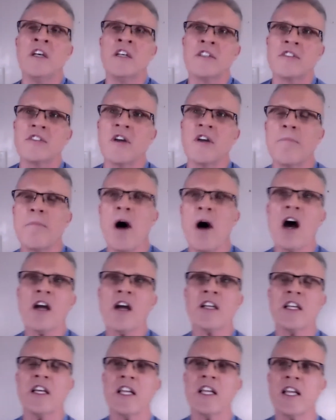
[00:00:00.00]
So
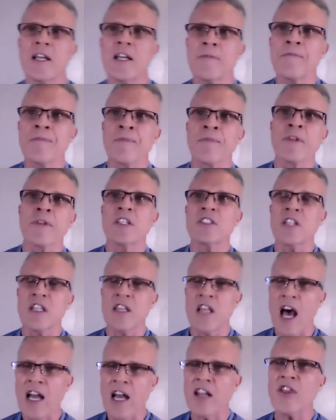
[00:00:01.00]
marketing, is a
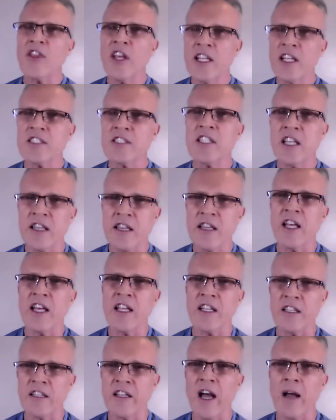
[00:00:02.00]
lot of things that,
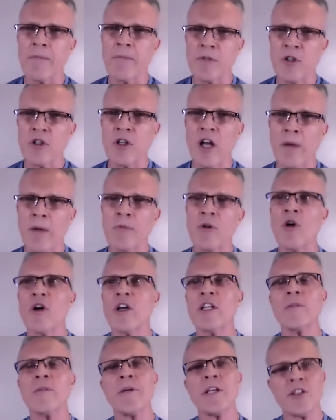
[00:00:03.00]
that I'm, do, I'm
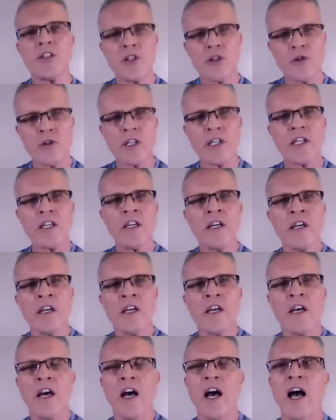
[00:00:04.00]
going to be doing.
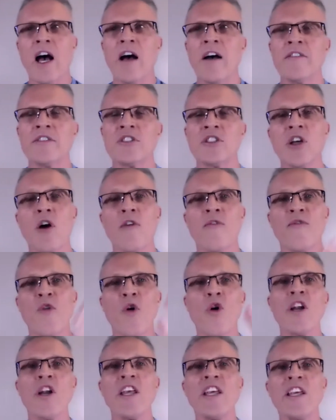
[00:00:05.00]
Uh, so
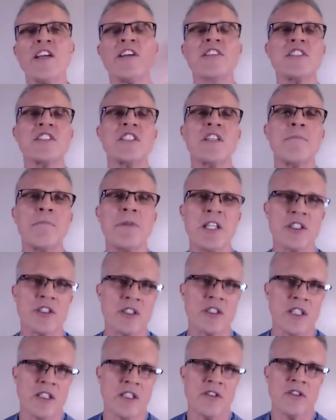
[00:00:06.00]
40 years in
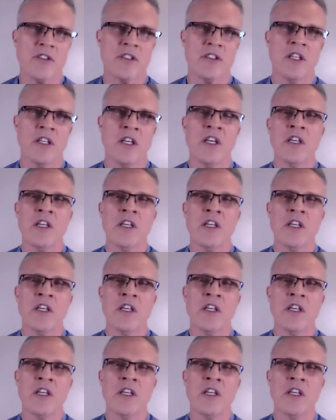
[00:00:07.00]
business.